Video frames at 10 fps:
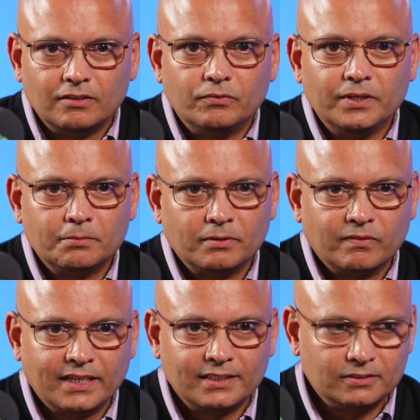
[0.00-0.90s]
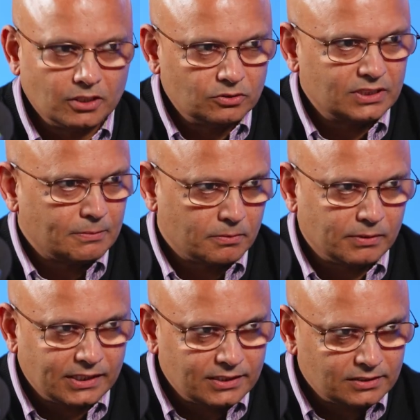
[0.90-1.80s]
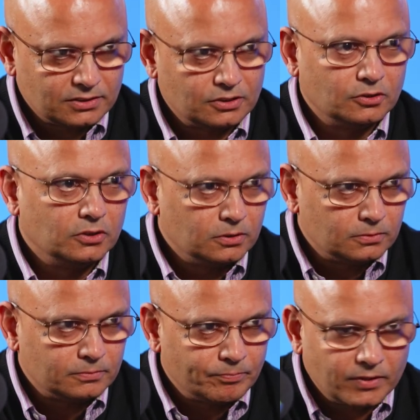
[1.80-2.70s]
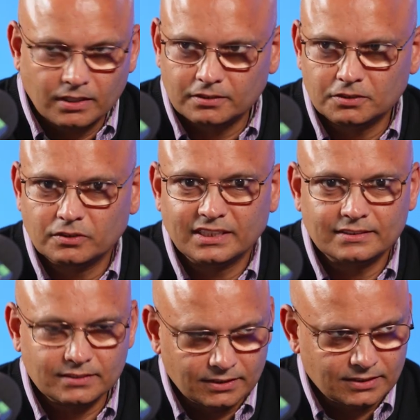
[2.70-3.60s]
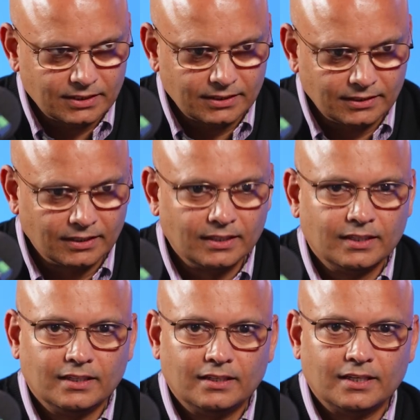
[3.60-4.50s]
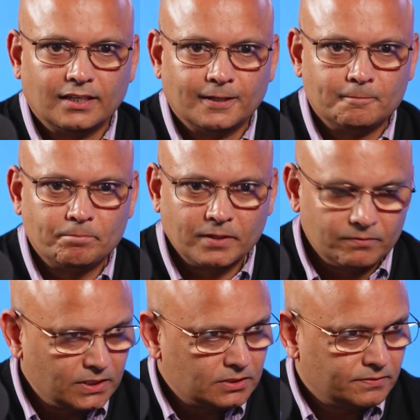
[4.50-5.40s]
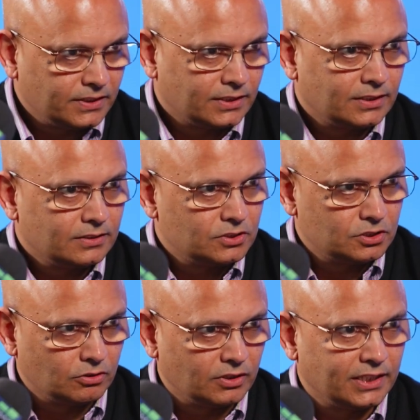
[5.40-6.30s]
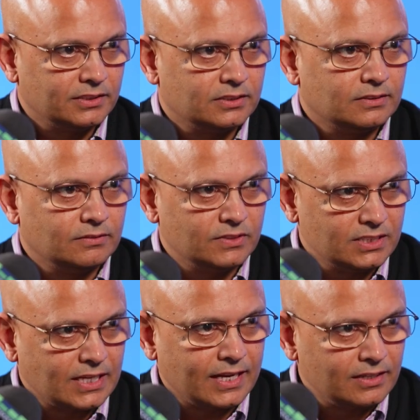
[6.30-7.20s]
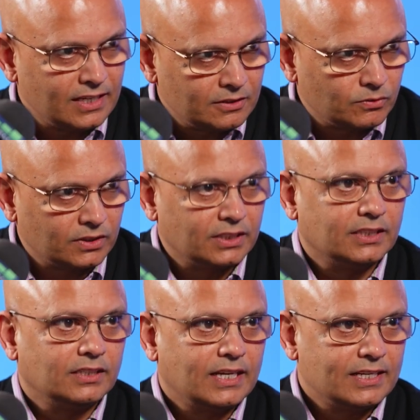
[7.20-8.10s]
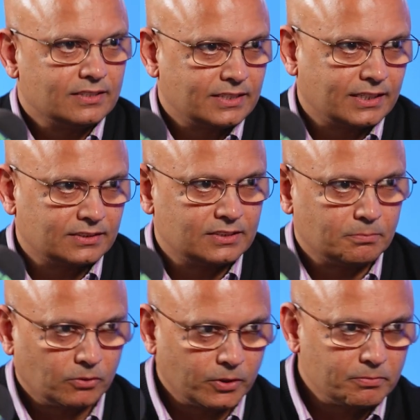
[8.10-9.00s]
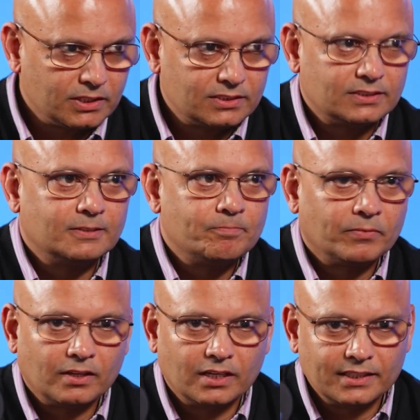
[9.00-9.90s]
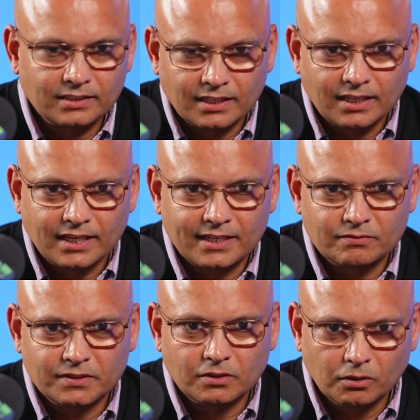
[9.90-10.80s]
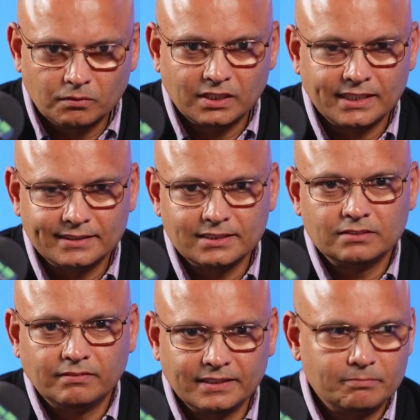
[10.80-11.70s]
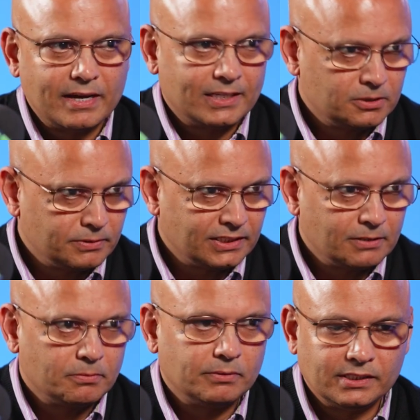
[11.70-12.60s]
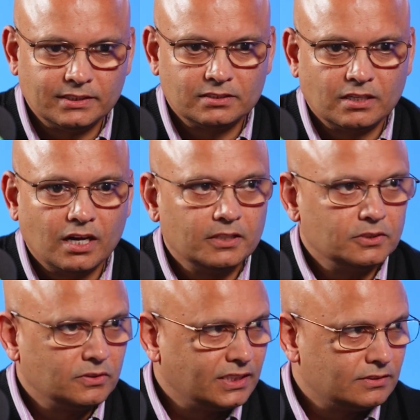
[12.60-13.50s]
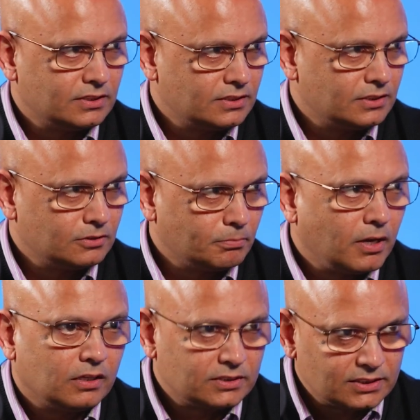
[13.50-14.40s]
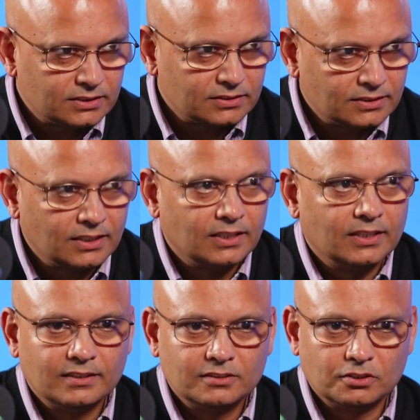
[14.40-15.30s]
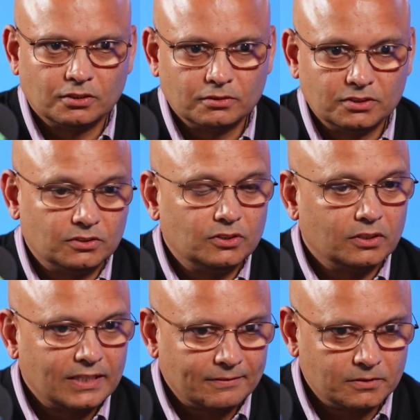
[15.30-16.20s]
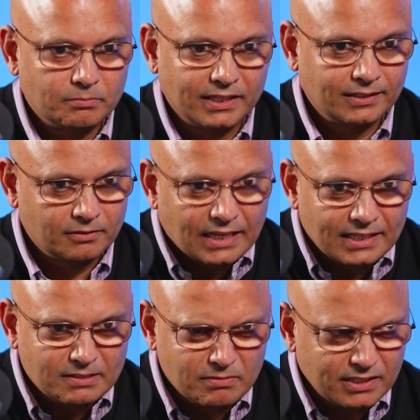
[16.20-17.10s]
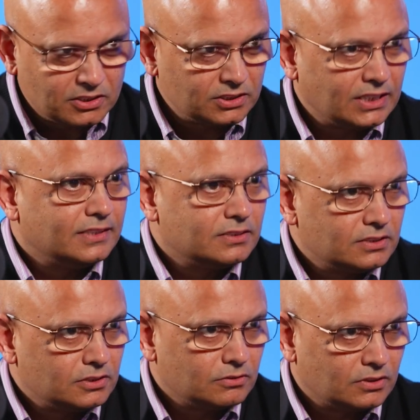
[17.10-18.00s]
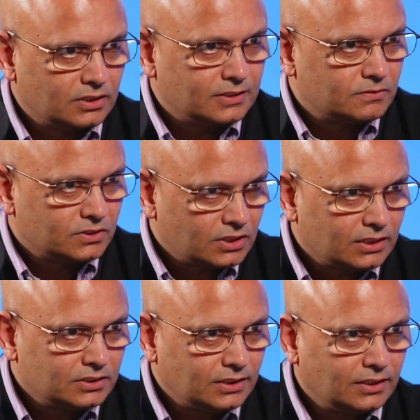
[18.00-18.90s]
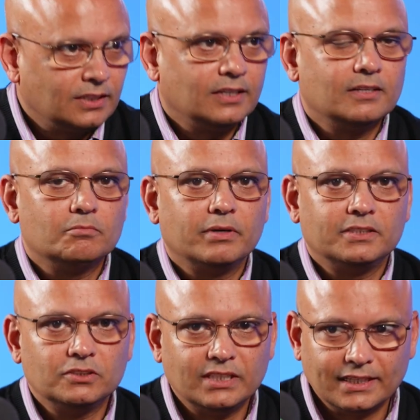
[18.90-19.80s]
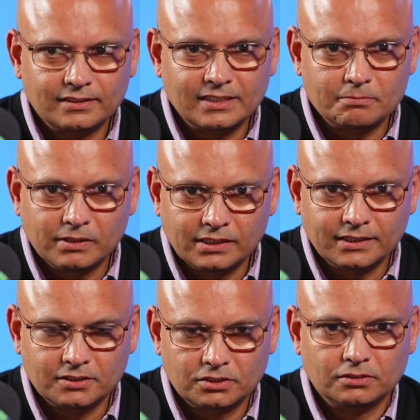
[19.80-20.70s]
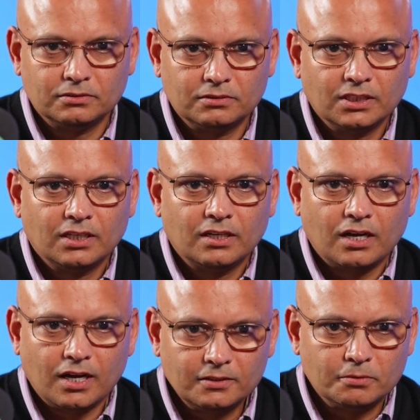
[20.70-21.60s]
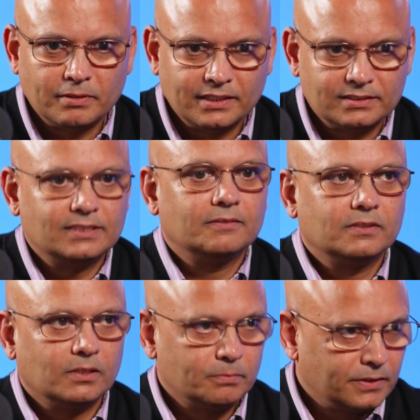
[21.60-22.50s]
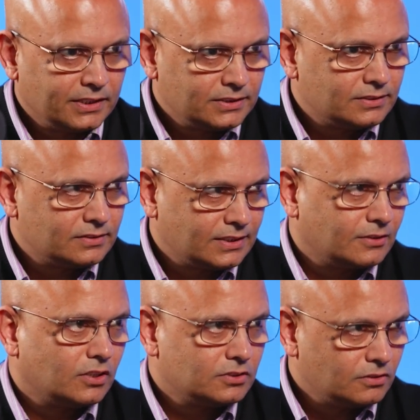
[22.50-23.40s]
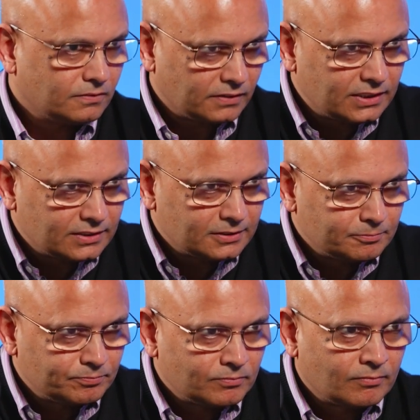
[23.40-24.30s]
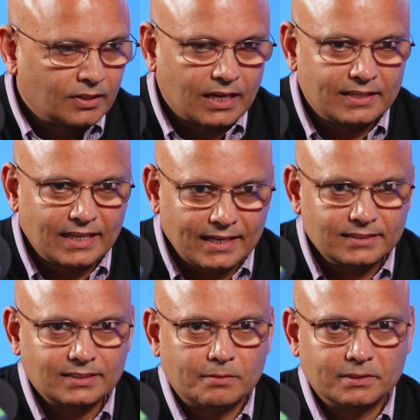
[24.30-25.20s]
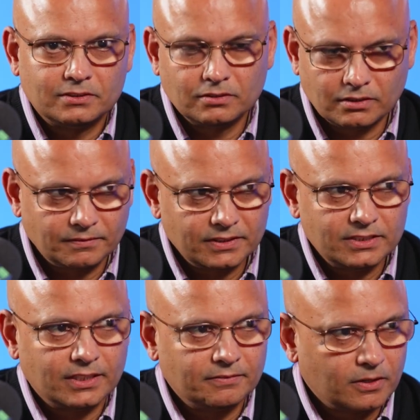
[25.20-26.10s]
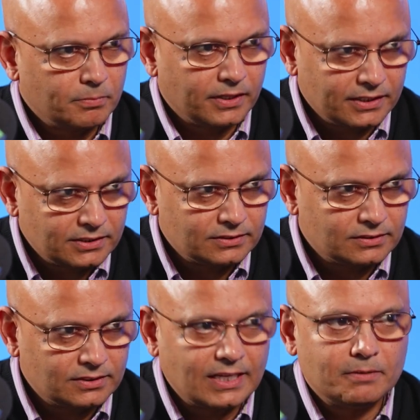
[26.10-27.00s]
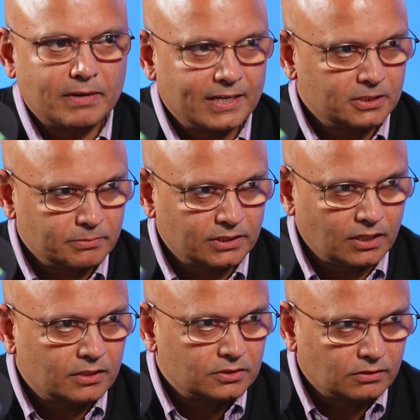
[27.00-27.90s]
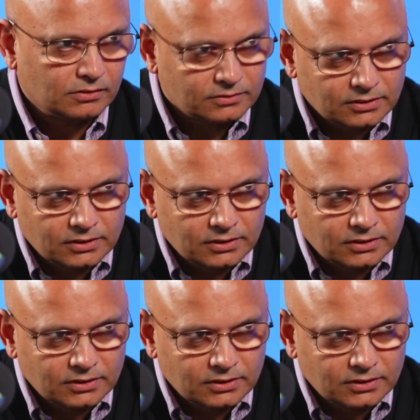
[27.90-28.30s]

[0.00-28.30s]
We are providing those capabilities to you on your existing vSphere storage, vSAN, networking, NSX deployments, right? And we overlay these fleet management capabilities on your existing topologies. So you don't have to make any major changes in your infrastructure, but you get the ability to automate several operations across your fleet. And that is coming through our VCF operations and management console.